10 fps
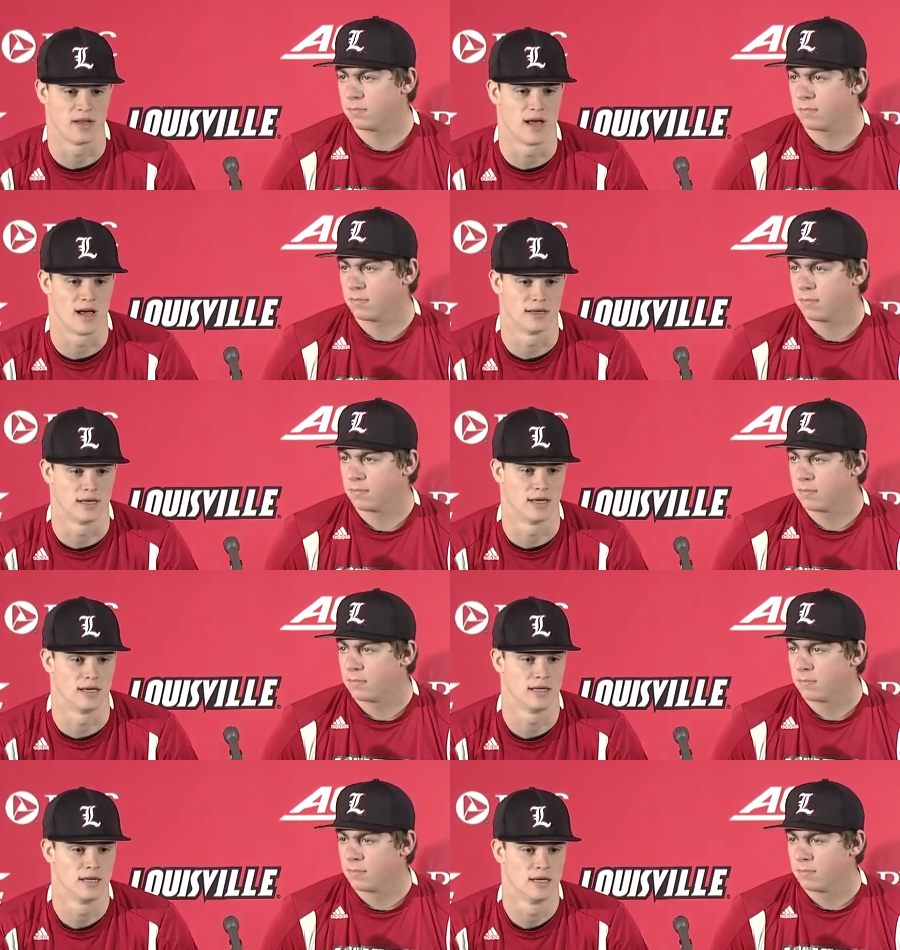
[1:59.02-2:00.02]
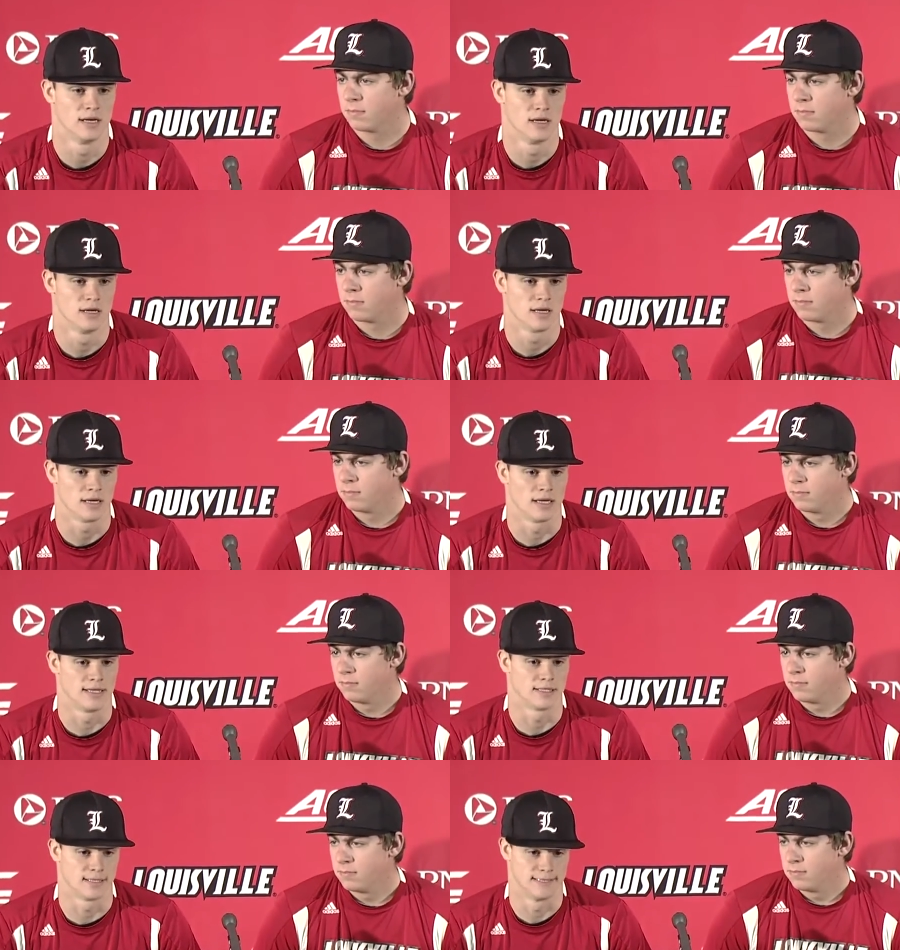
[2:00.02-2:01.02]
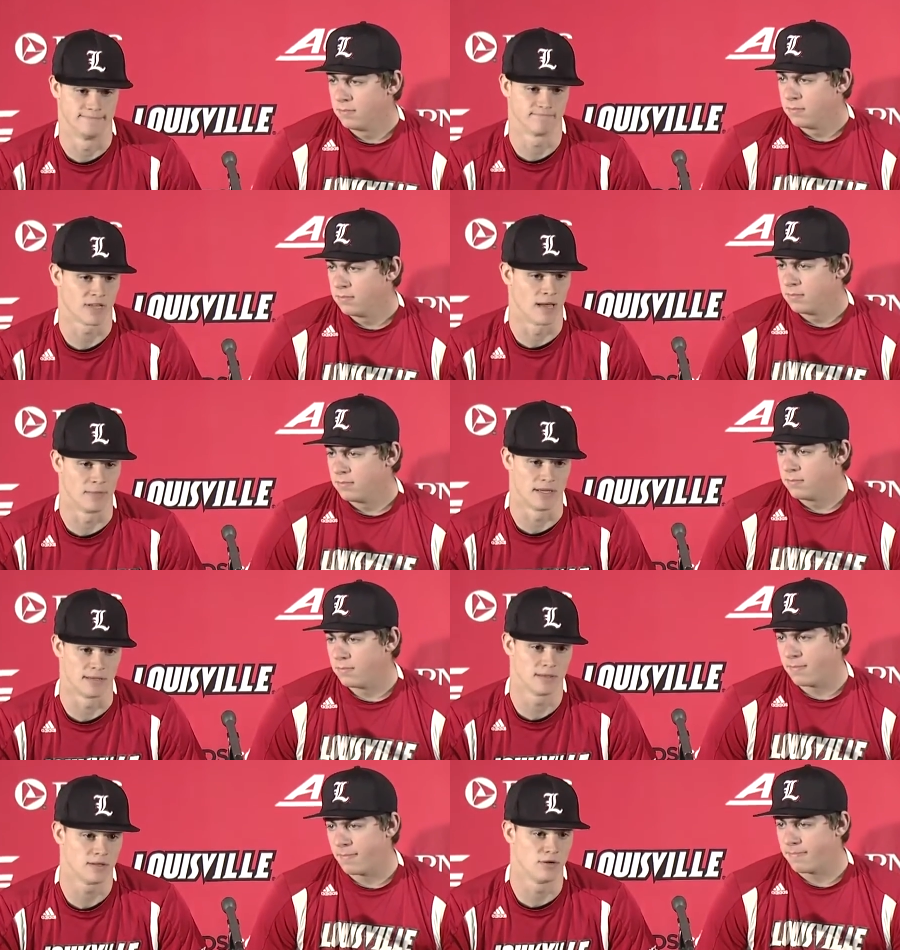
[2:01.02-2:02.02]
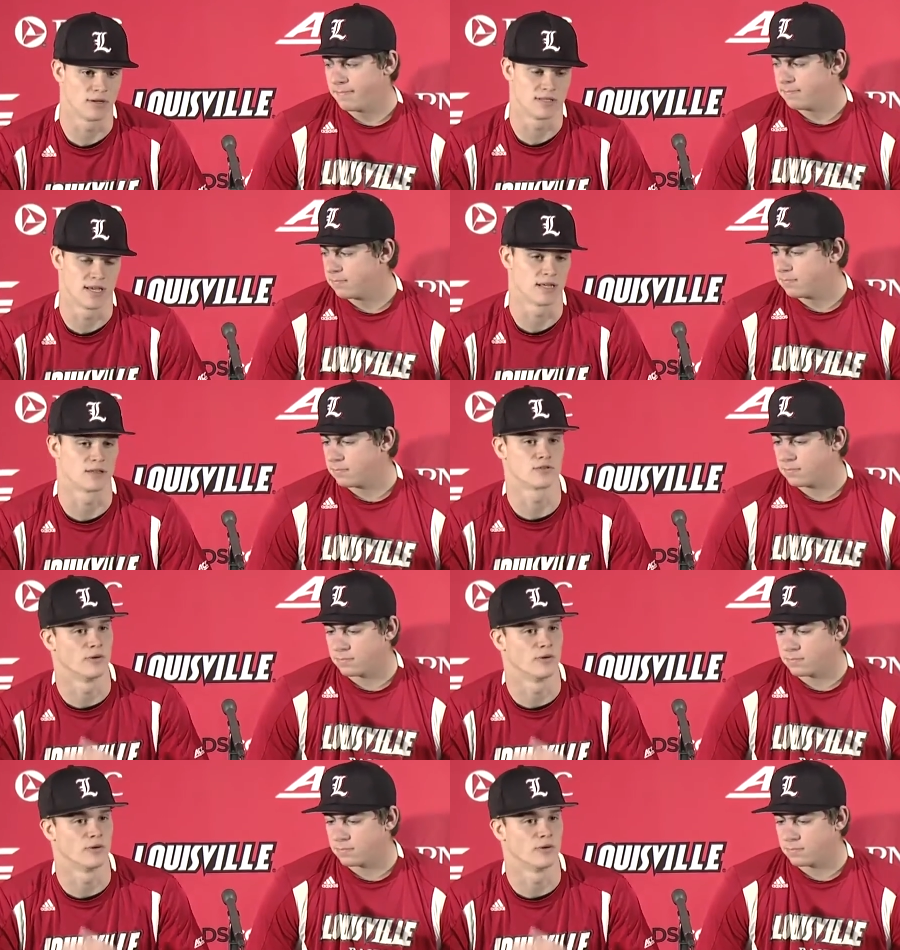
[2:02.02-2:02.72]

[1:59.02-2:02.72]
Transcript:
Speaker 1: been on. Uh, it's um, I mean, you could take the